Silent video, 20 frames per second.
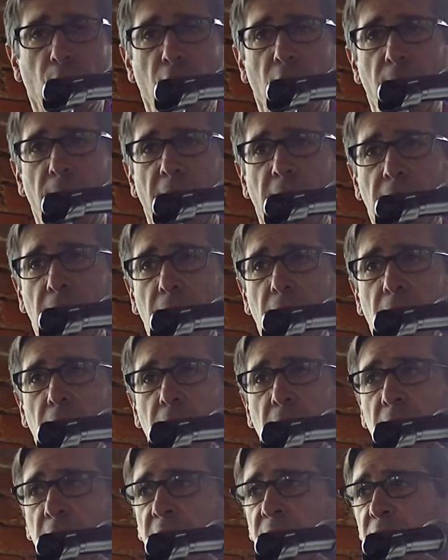more about
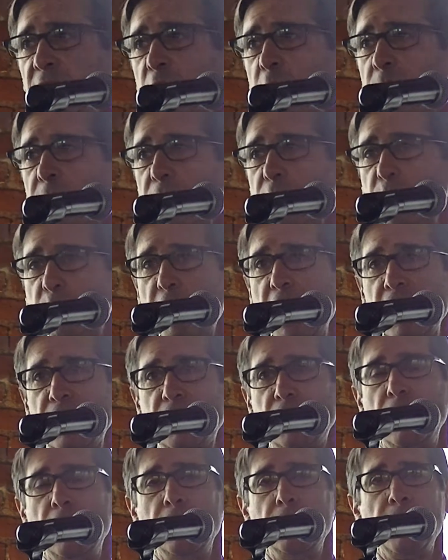Cleveland New York
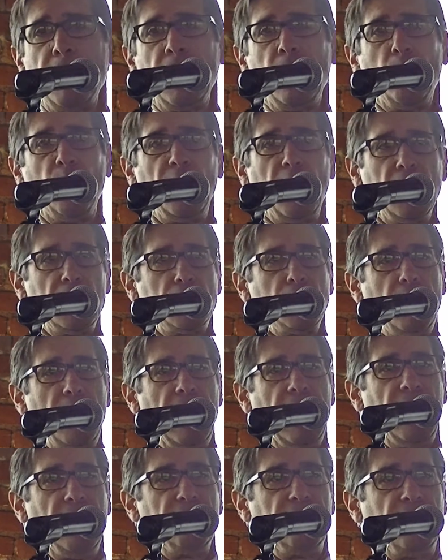Express. We also
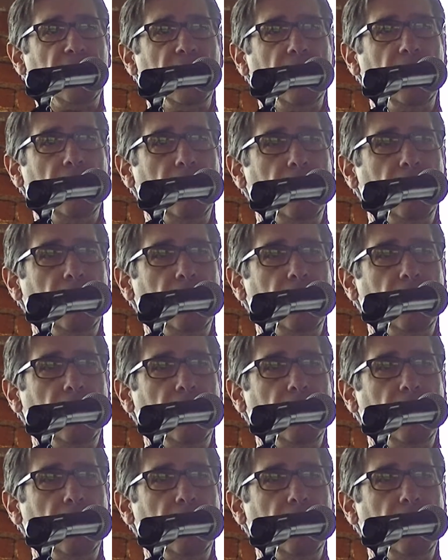have